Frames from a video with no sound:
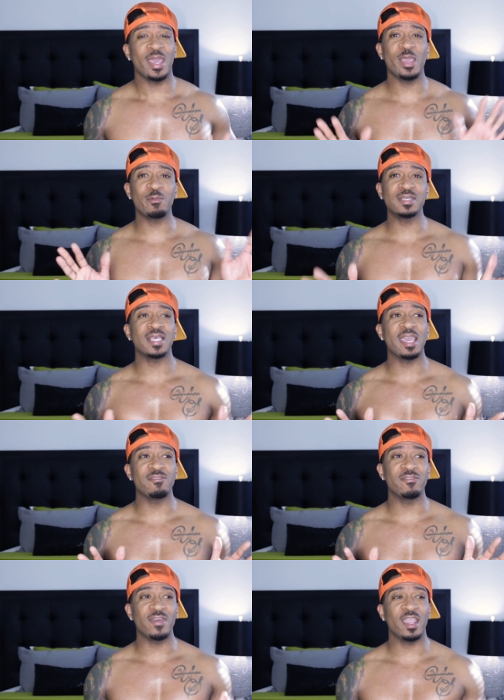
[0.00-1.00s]
It was
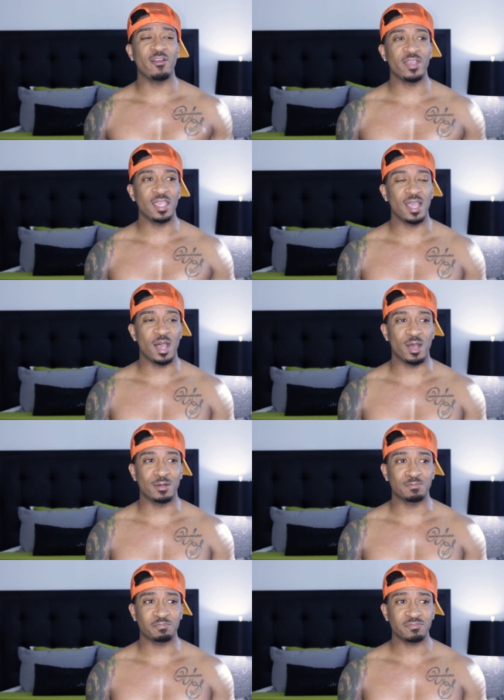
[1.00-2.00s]
a very
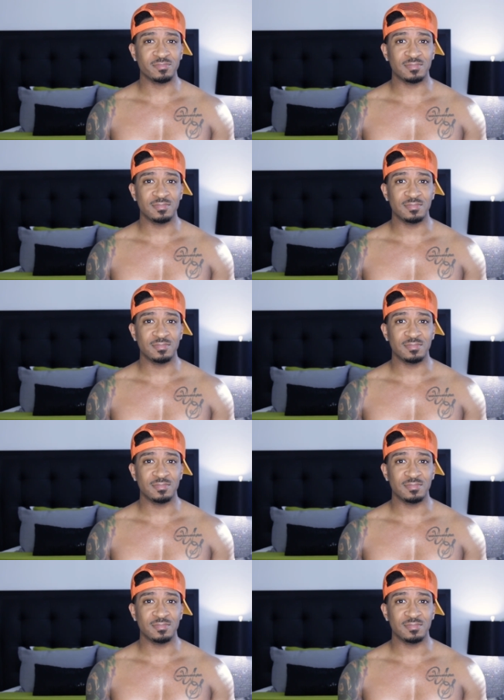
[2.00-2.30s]
um,